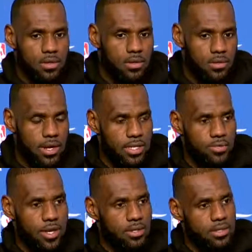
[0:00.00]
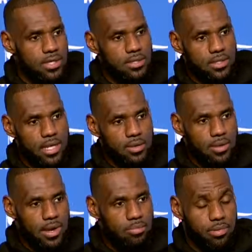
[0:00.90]
greatest regular season team
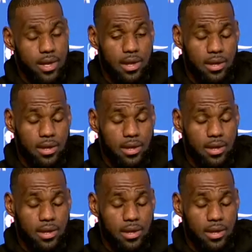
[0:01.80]
we had played.